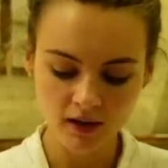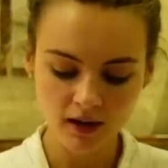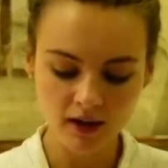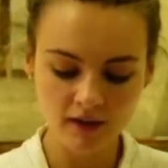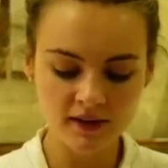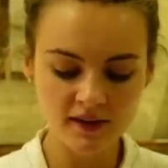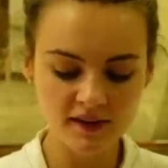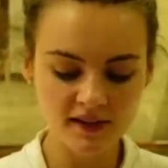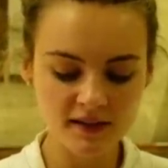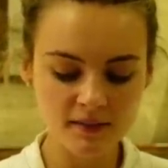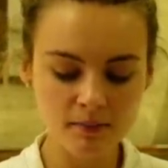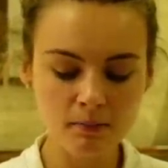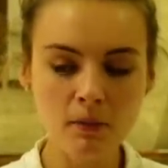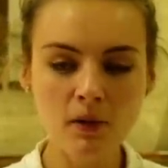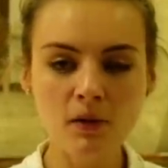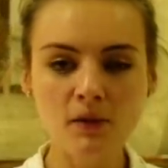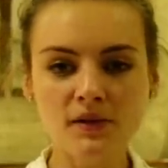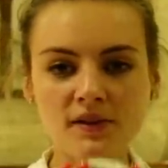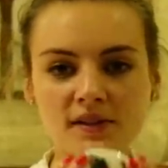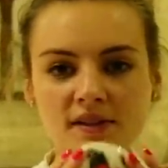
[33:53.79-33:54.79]
And this is
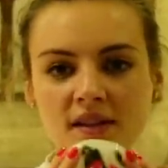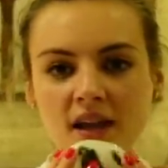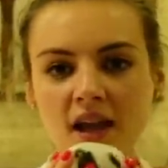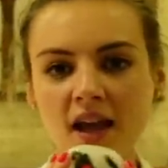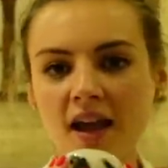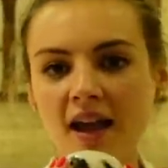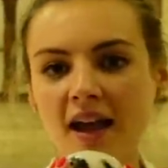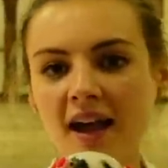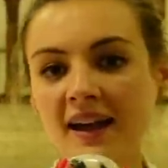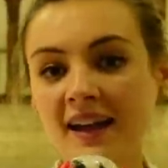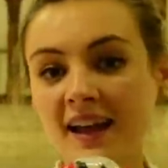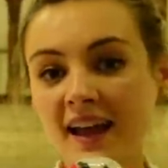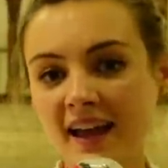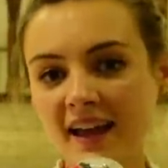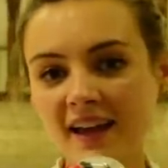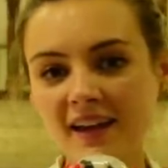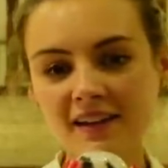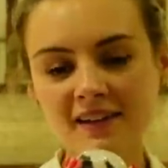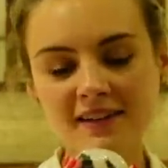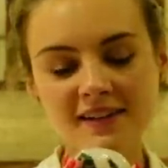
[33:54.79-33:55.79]
moss
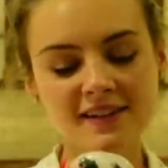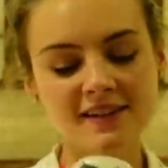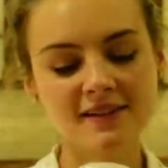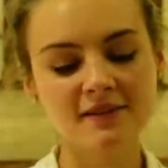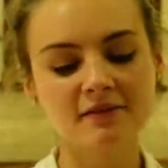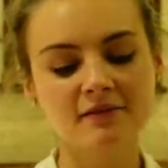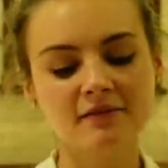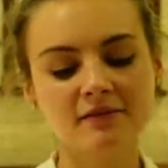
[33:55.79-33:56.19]
agate.